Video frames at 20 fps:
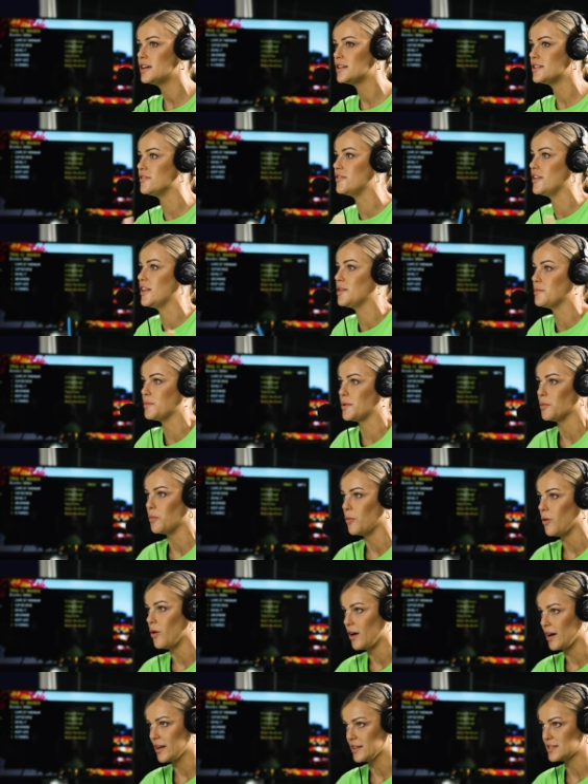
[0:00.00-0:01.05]

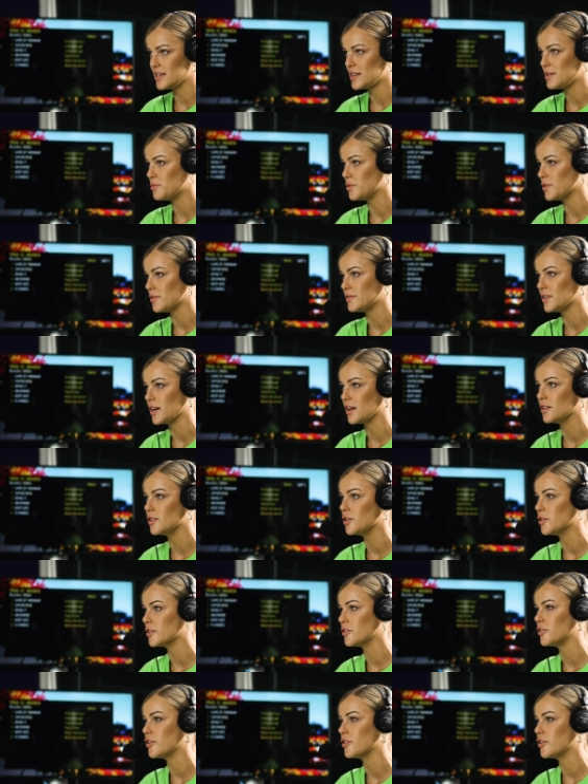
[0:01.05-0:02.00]
development-wise, he would have done a lot of